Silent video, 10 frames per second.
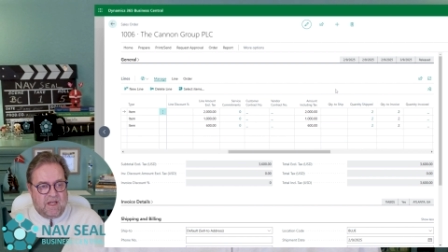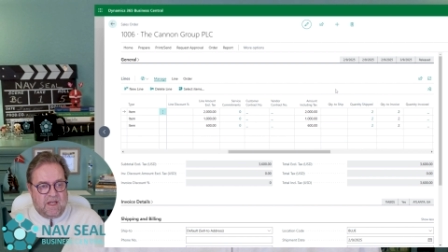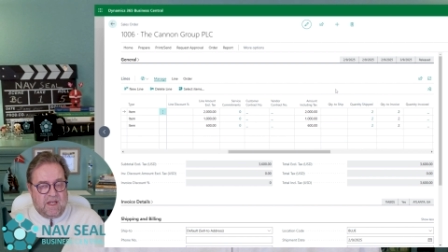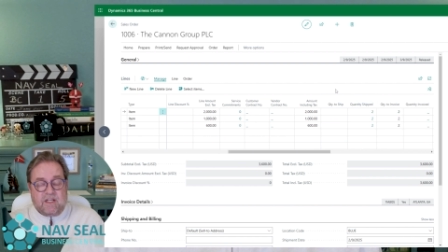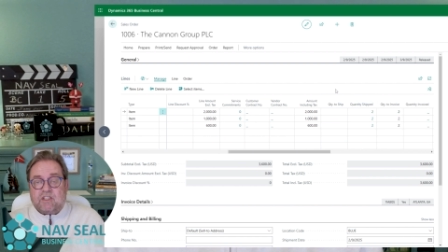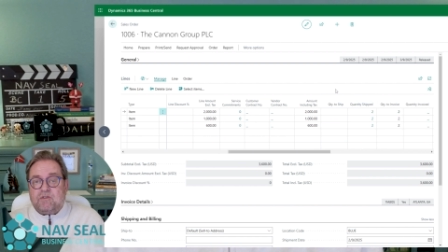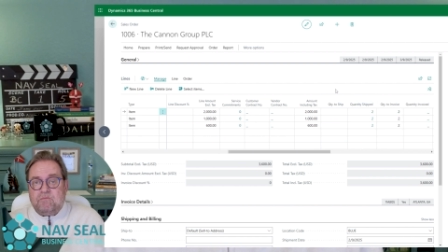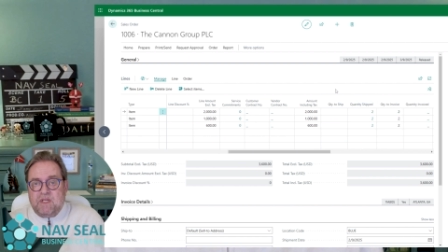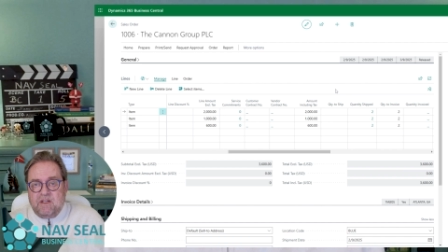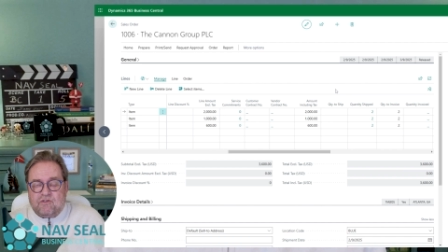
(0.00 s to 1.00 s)
It doesn't
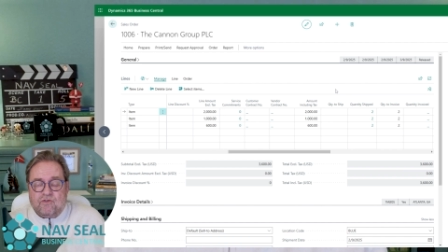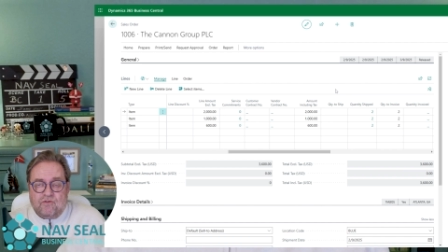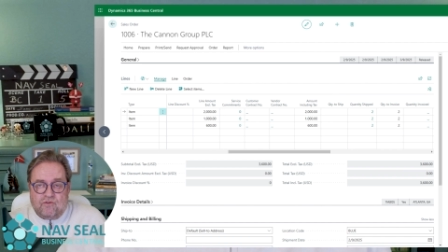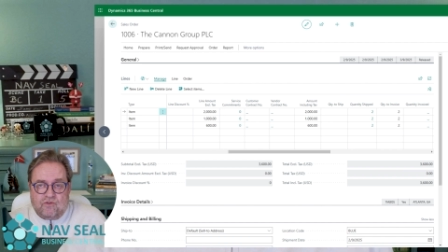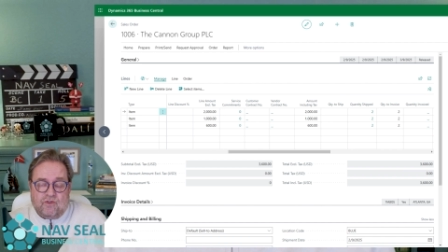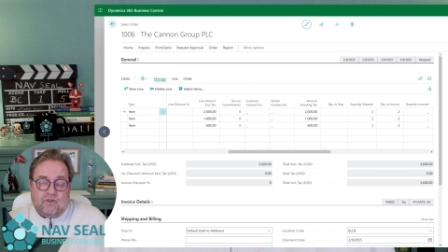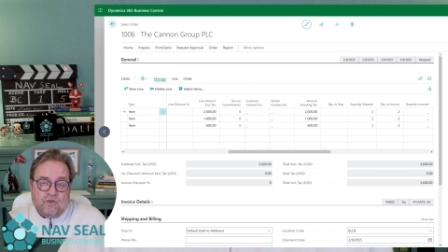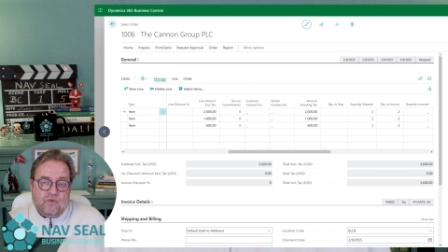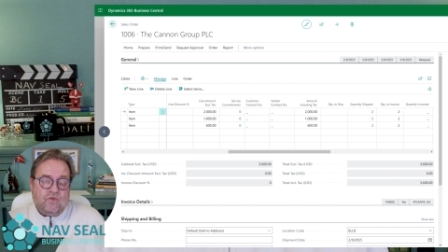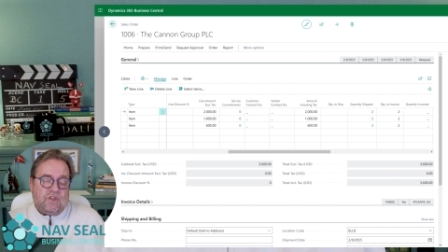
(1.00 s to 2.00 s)
mean to
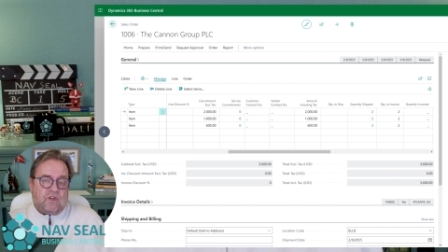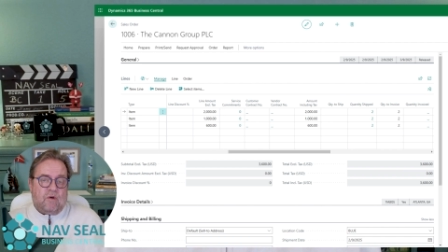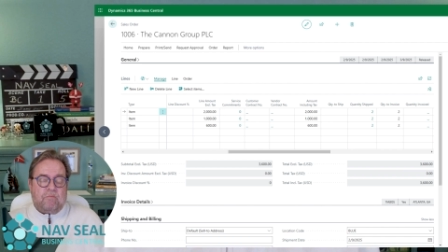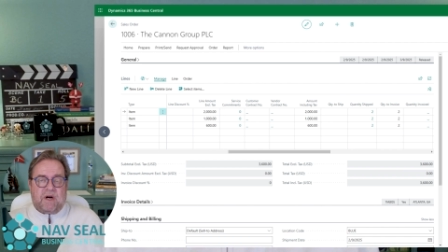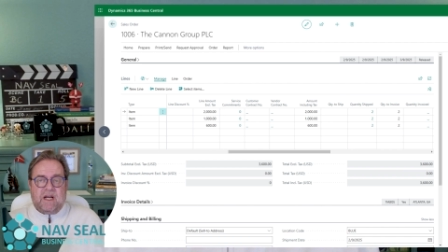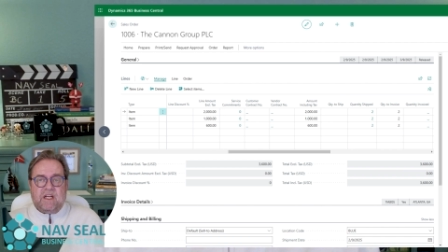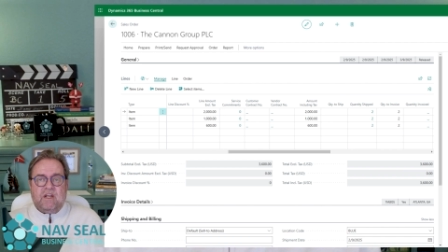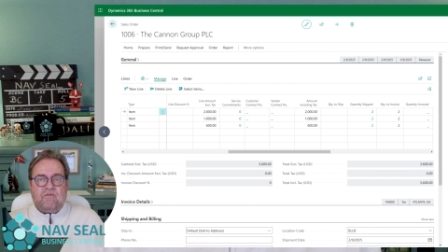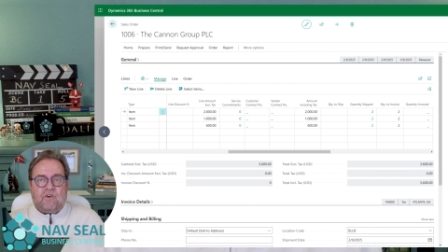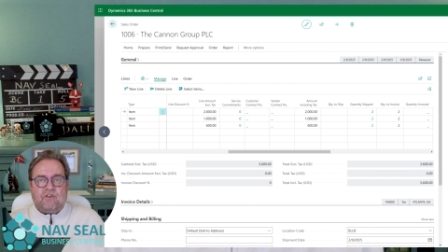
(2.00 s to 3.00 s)
do the combined
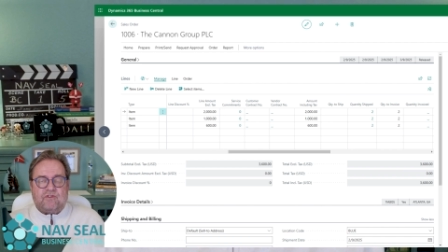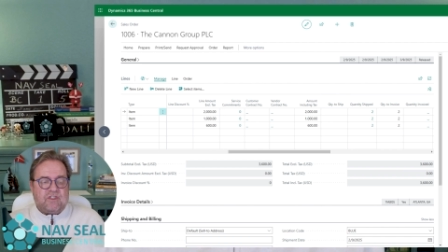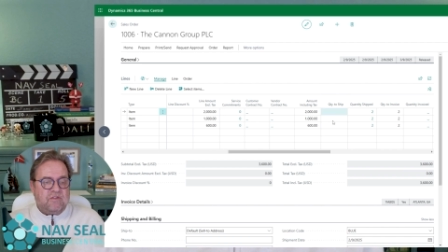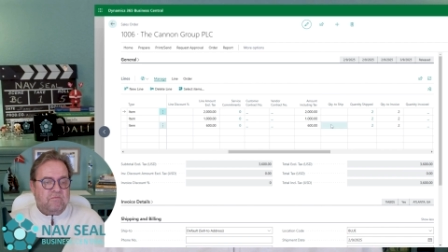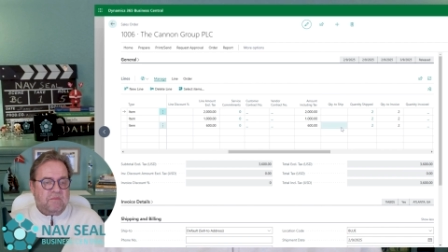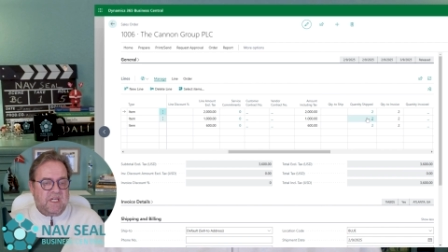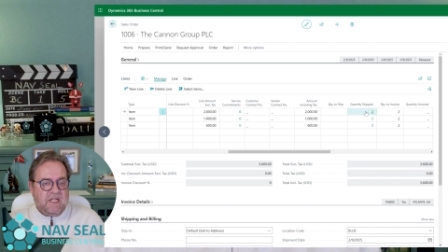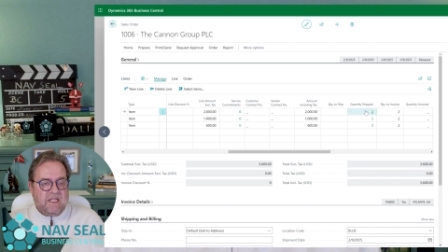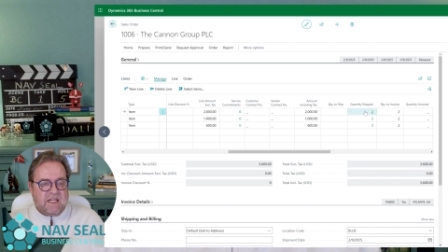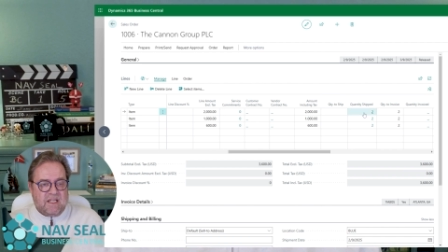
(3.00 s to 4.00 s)
invoice, doesn't
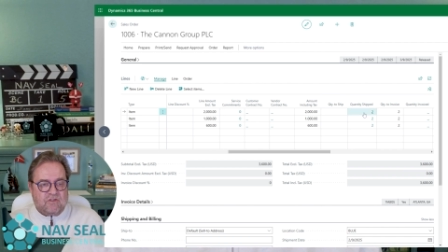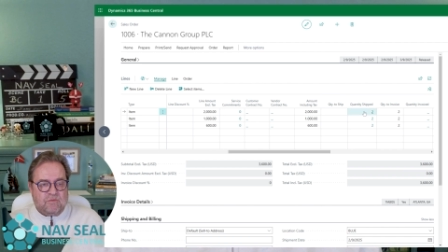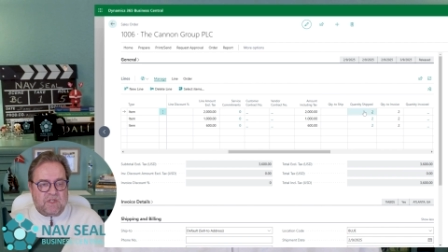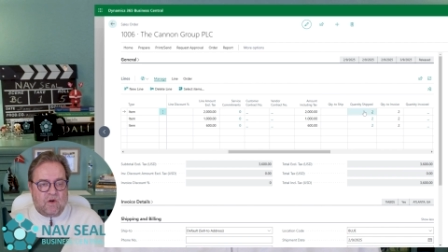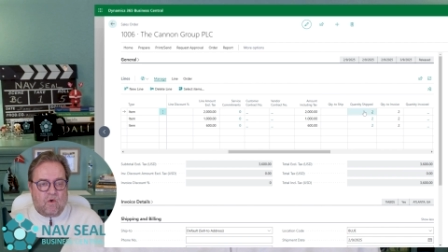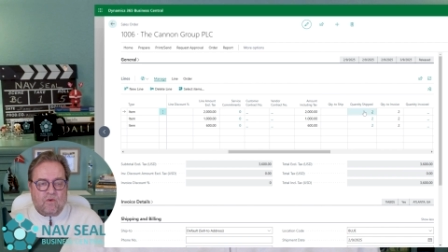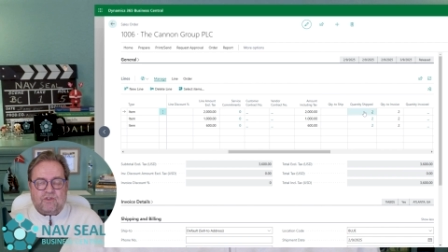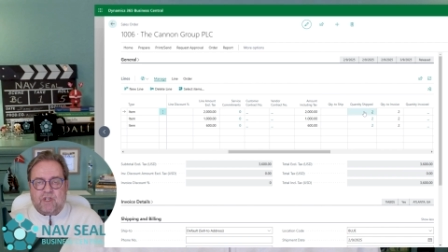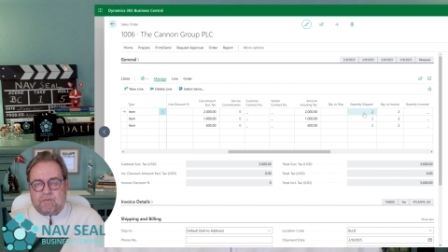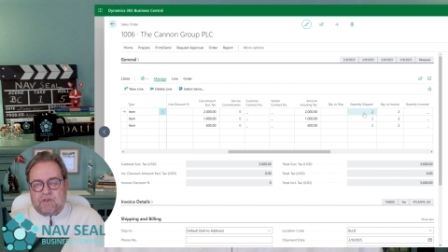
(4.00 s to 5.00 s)
mean it has to be all
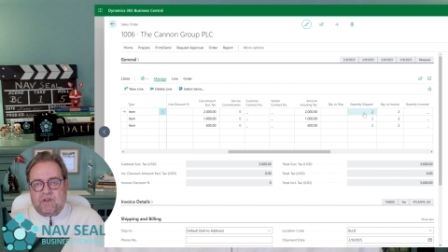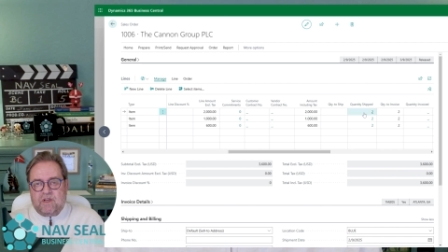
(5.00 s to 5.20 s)
shipped.